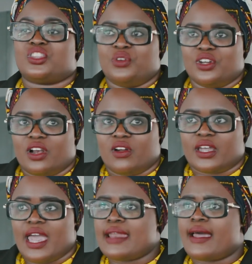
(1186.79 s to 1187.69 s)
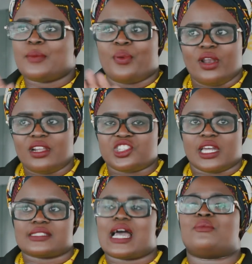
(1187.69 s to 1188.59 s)
3 o'clock, and I
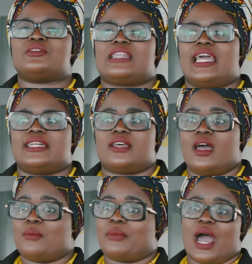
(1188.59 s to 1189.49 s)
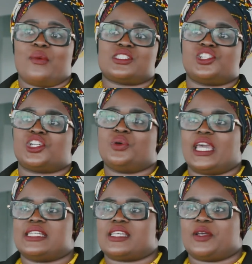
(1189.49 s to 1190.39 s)
apologize, I was late, but I wasn't
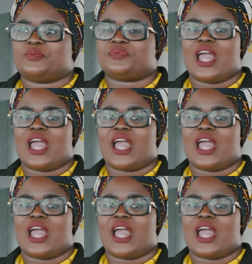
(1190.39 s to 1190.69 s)
showcasing.